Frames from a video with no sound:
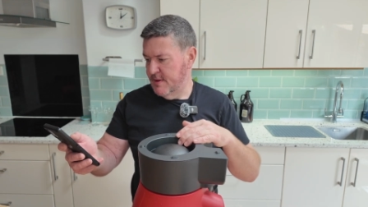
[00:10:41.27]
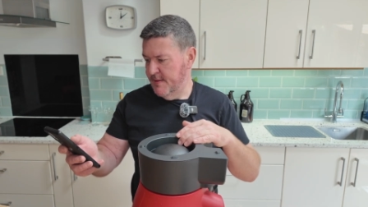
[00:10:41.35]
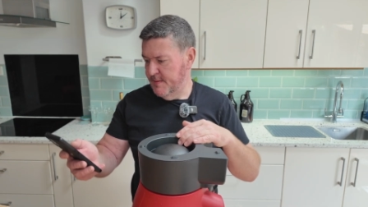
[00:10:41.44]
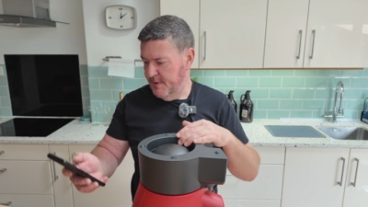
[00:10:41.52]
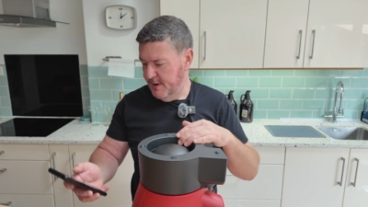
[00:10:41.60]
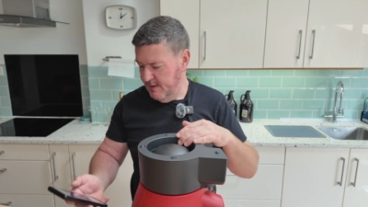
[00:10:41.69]
Turn
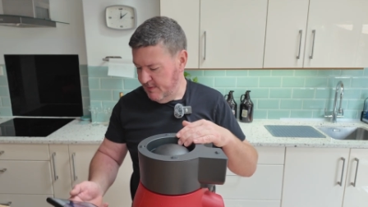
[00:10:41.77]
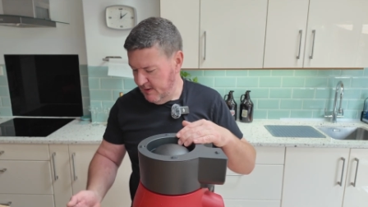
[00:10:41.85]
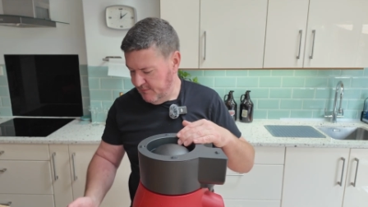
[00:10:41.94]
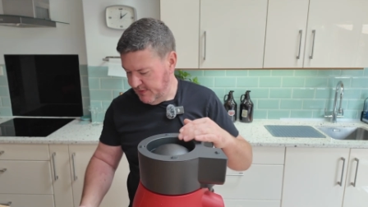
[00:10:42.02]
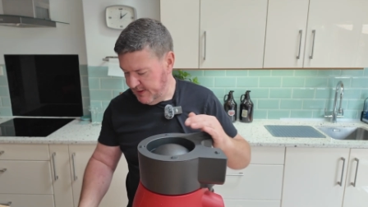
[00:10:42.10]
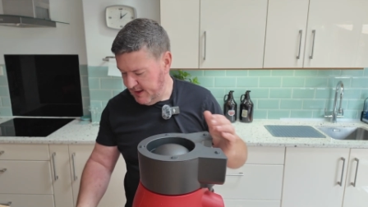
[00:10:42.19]
the pinter
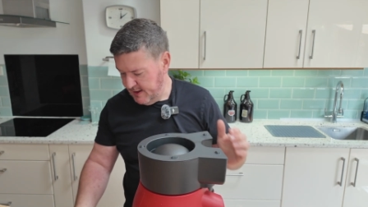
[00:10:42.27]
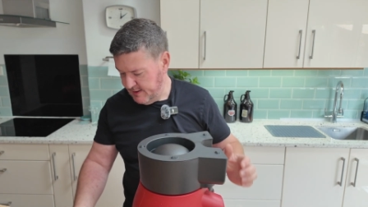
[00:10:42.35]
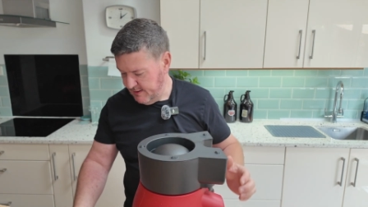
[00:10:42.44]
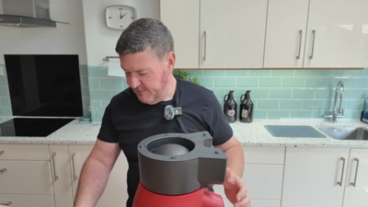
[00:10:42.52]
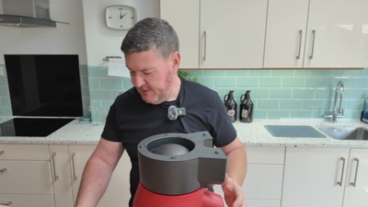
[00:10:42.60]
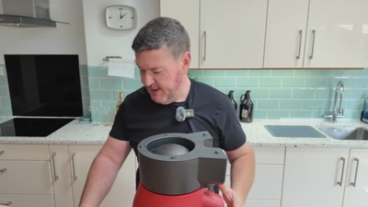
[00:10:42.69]
over and set
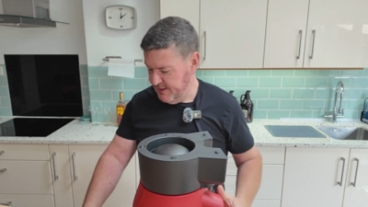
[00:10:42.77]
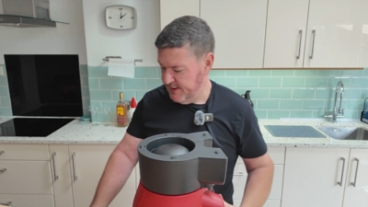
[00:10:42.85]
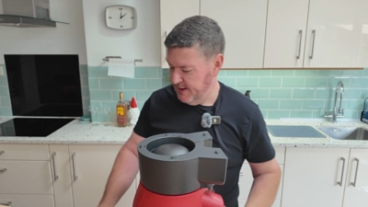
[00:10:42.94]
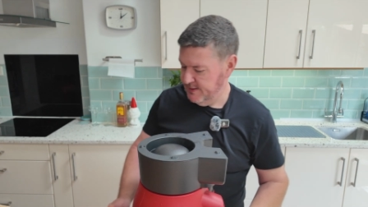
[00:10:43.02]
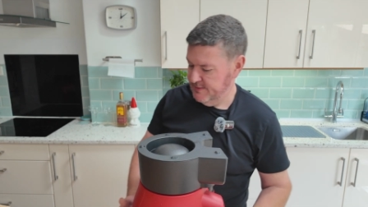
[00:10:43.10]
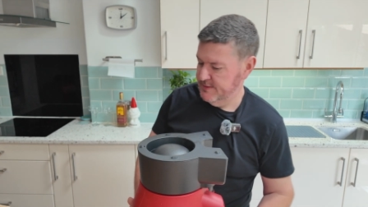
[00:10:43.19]
aside for 10
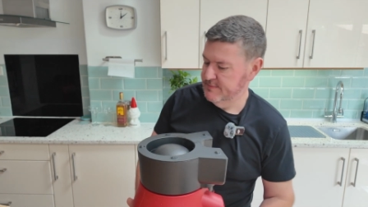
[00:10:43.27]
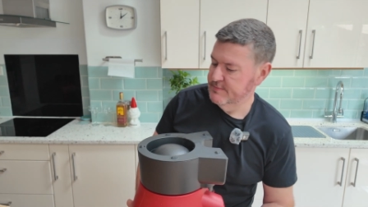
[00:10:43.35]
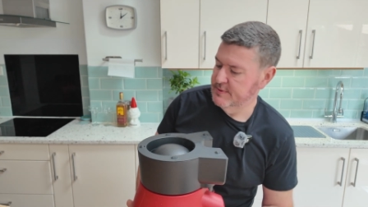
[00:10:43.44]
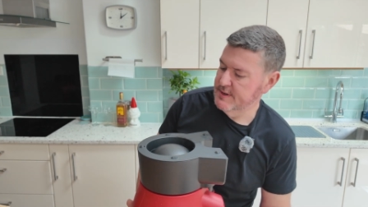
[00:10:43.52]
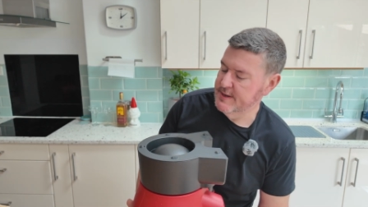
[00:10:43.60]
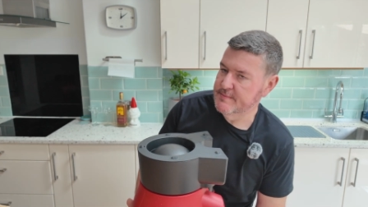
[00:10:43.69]
seconds.
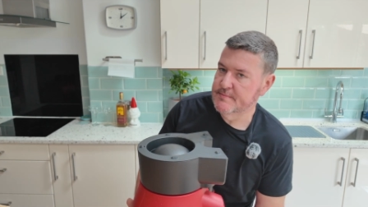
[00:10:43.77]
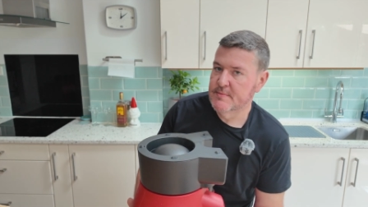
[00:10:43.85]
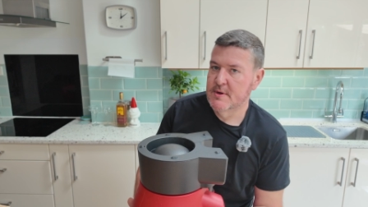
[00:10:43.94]
Okay.